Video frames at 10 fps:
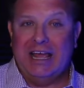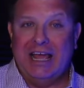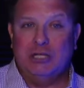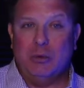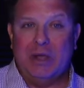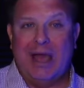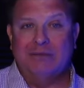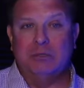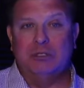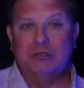age when we have
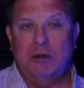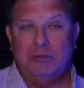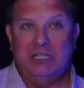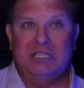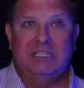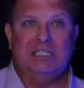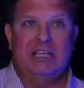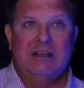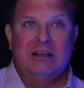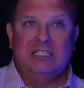subscriptions,
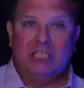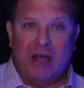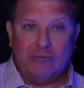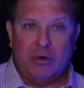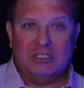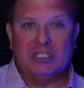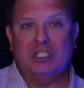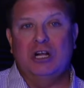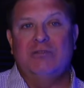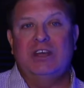software as a
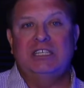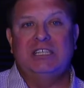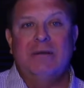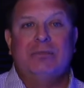service,